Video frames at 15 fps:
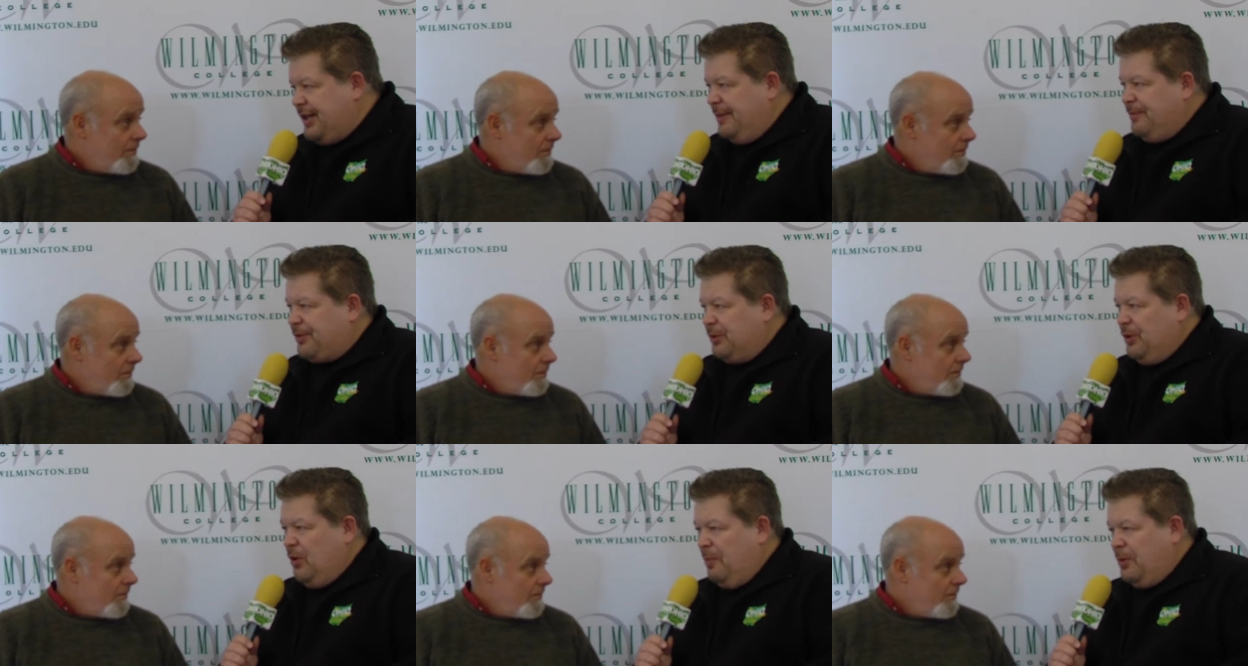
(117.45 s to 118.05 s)
Speaker 1: to come
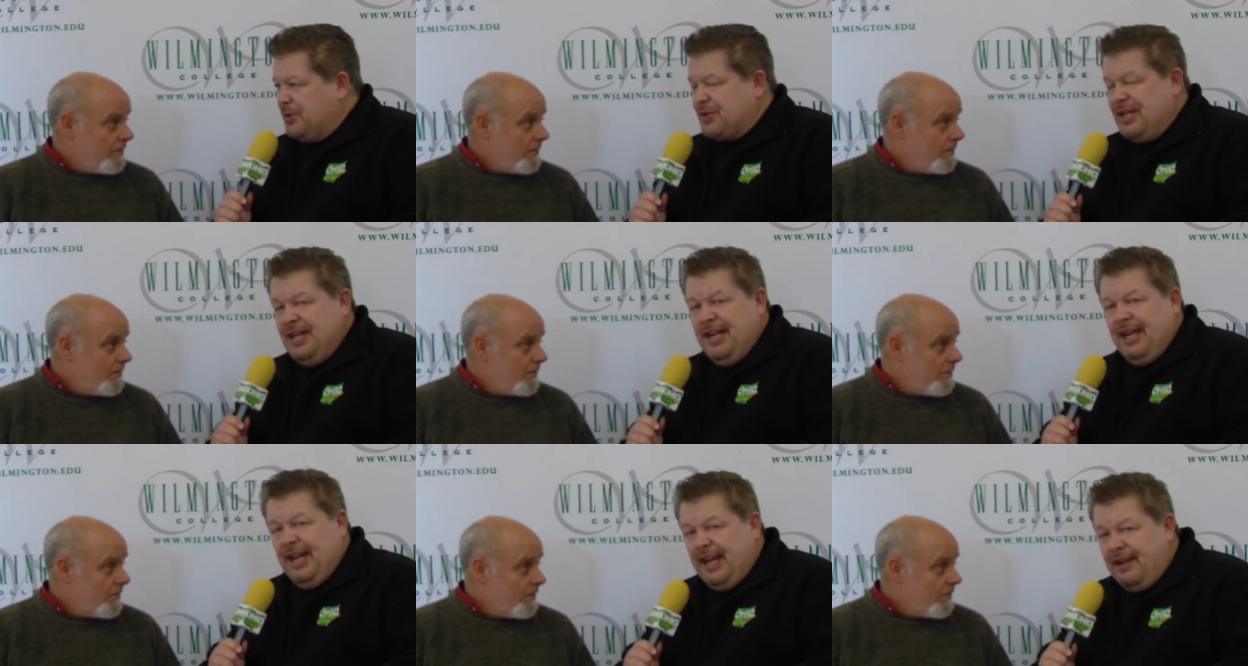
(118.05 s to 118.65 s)
through almost
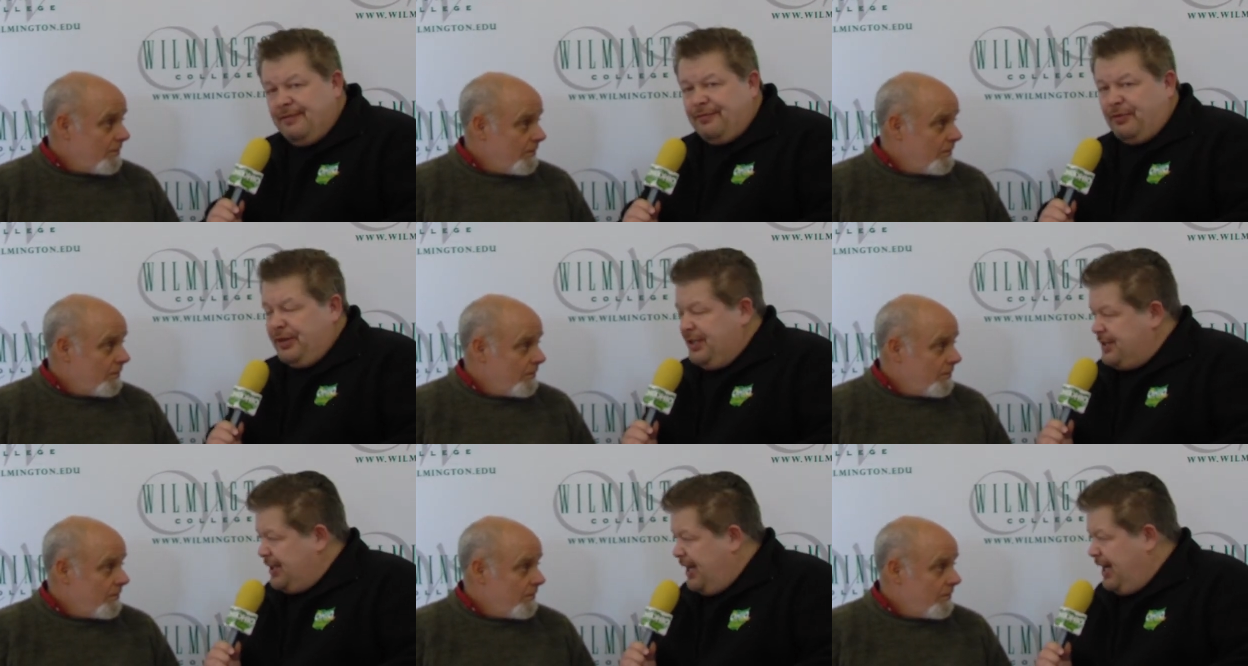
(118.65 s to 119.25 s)

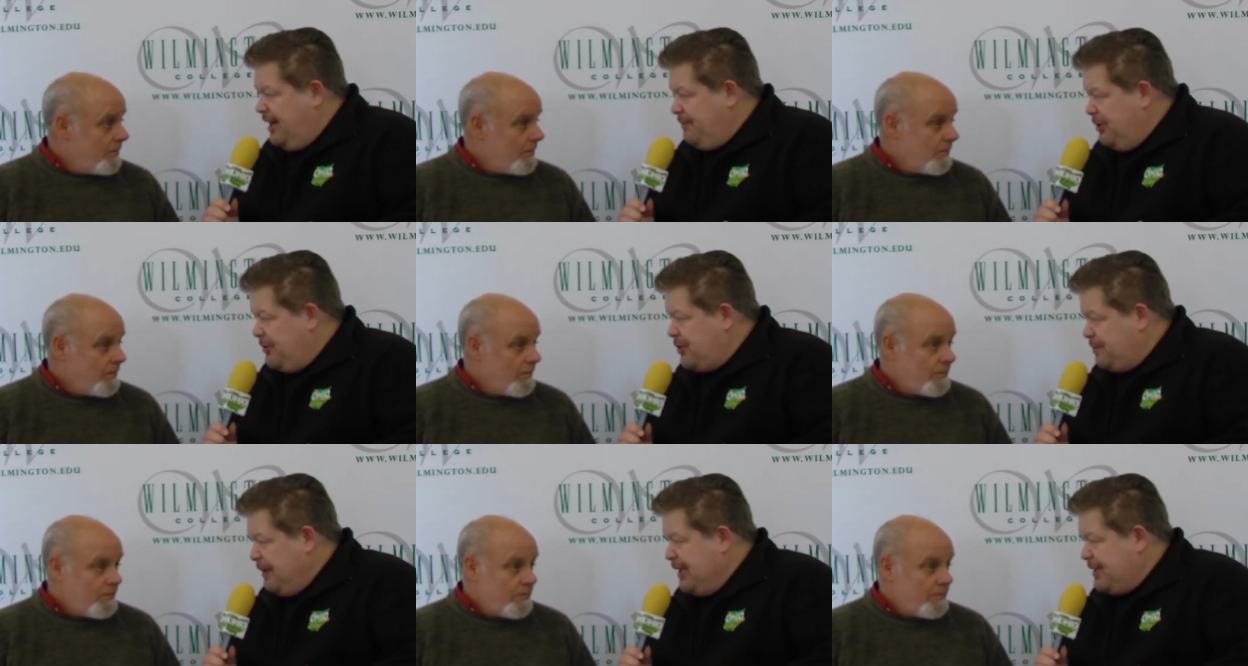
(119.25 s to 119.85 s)
every time
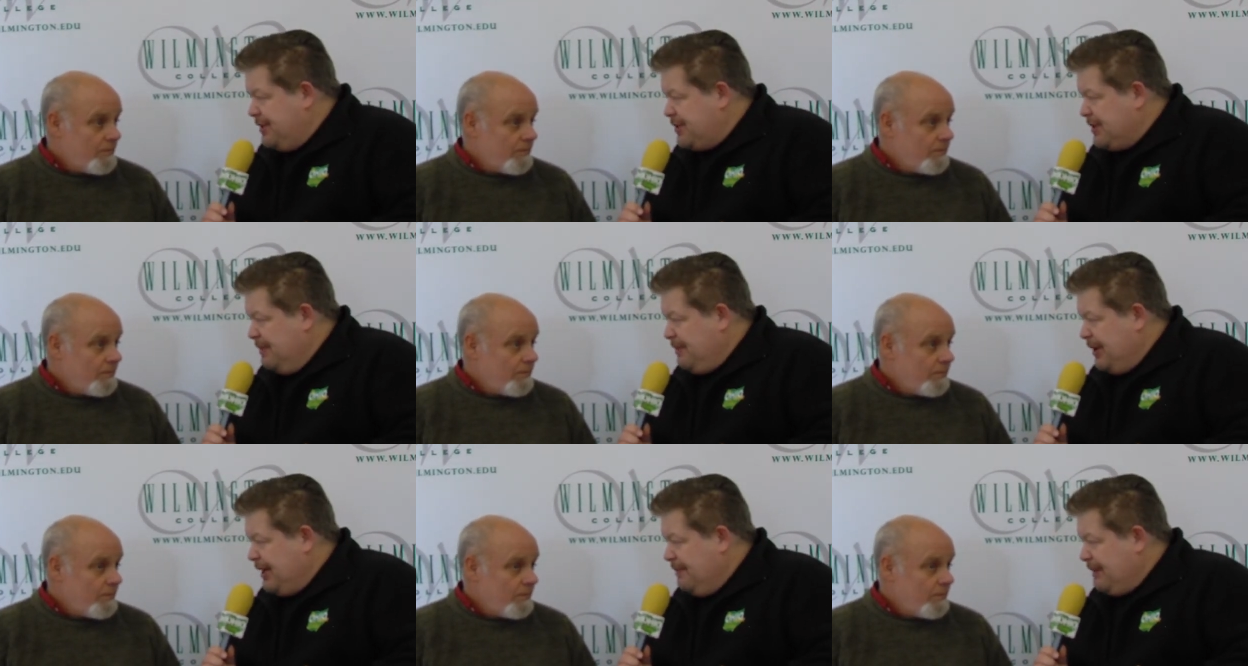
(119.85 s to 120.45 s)
you speak to
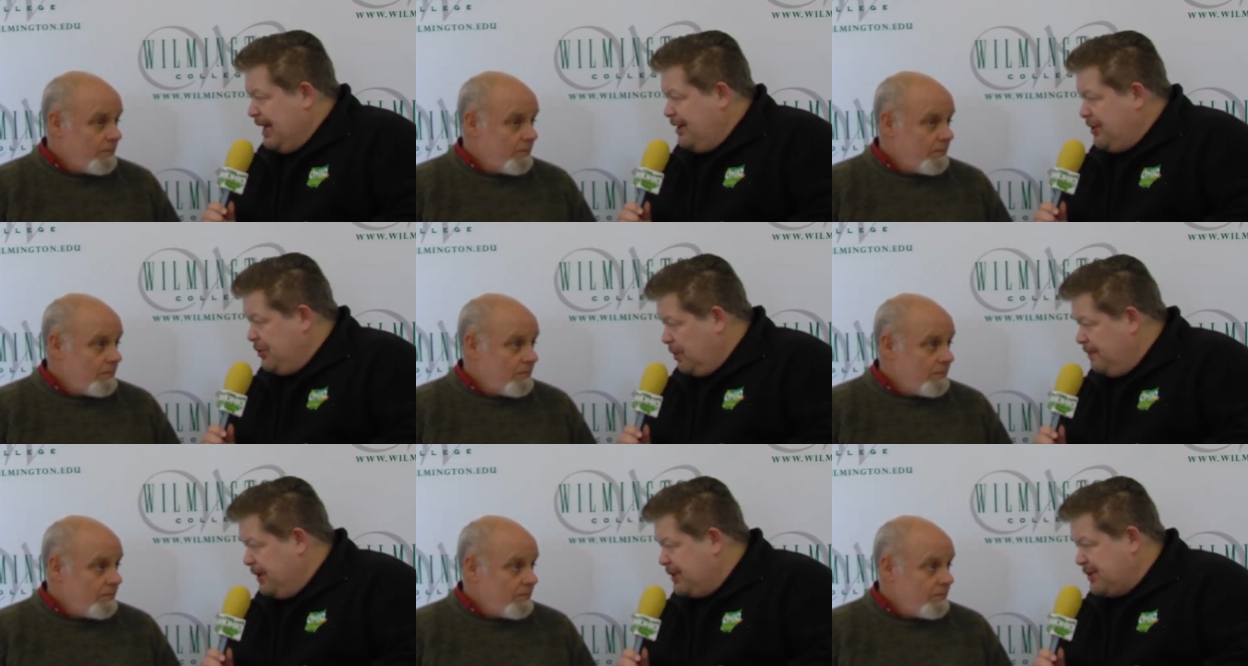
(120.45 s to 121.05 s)
somebody about
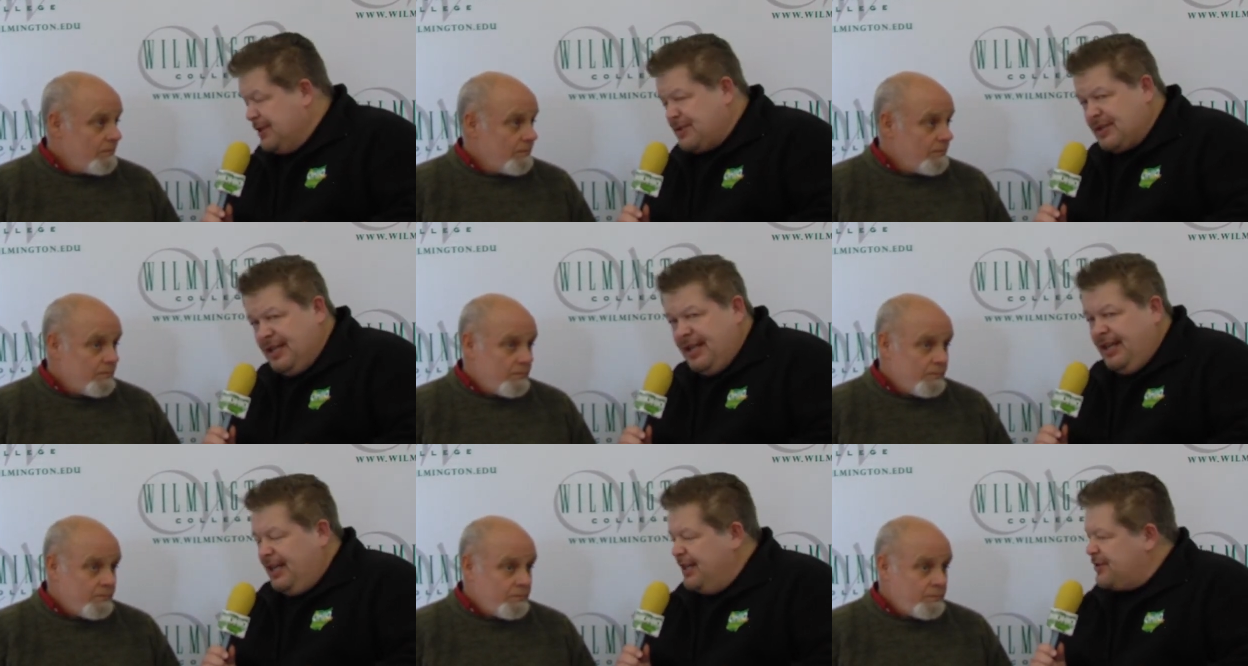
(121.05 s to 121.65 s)
your business
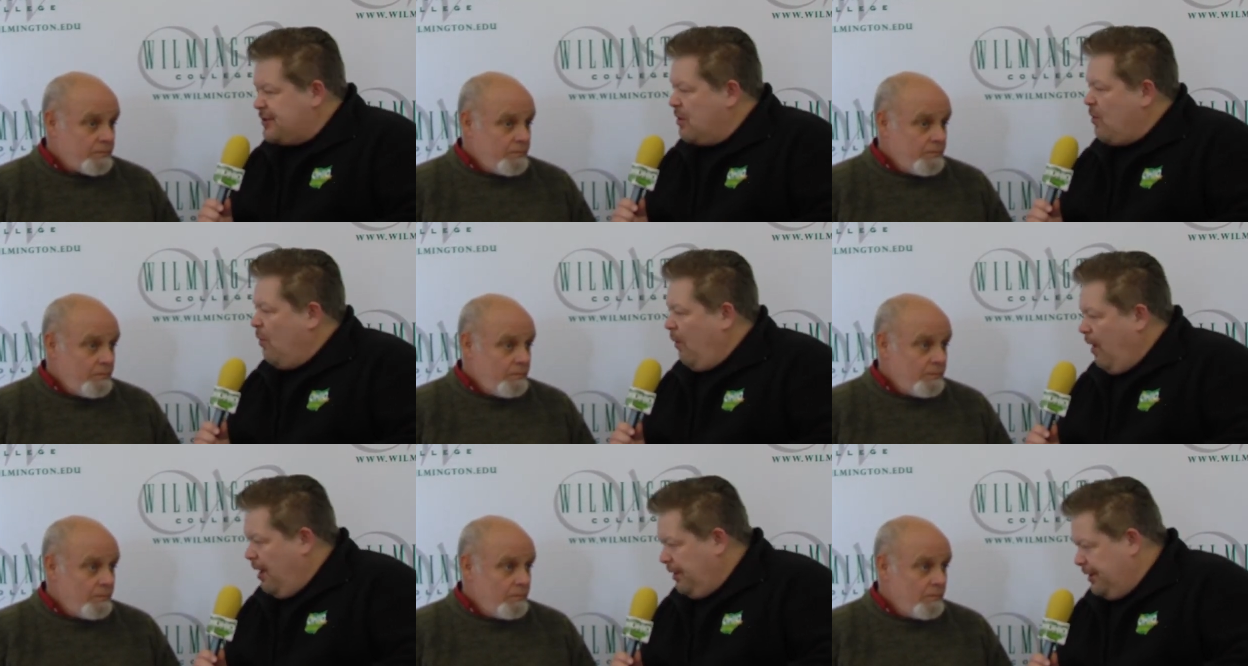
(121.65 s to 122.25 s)
is the
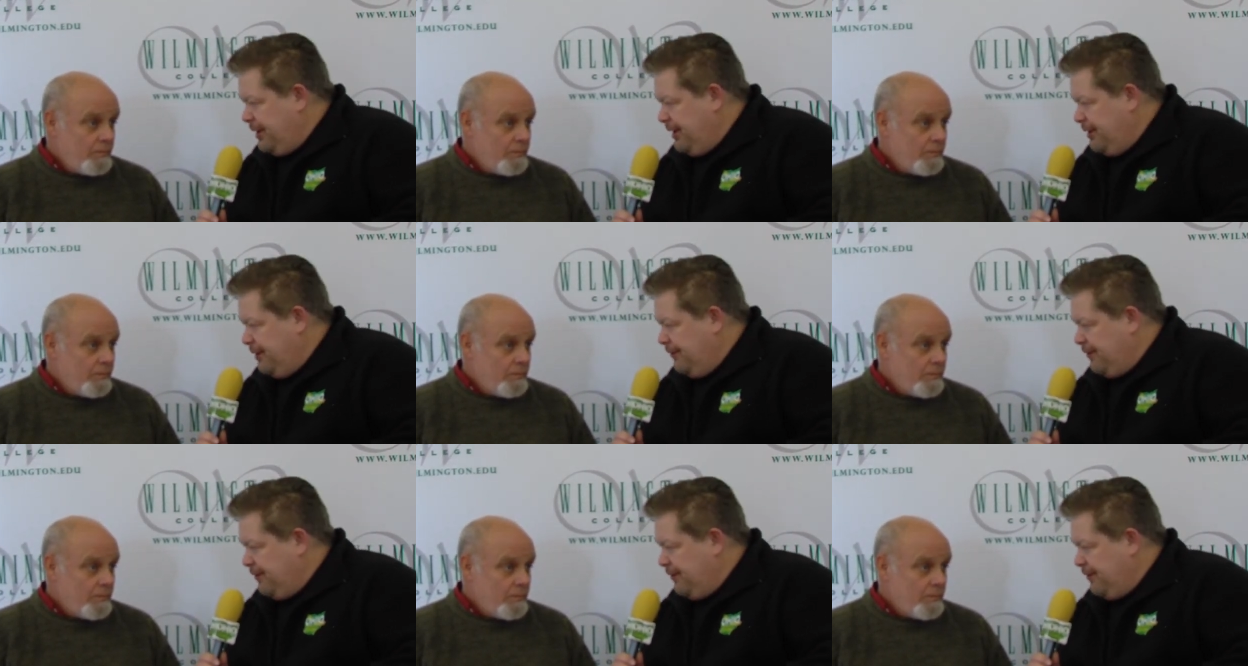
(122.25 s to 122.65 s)
quality of the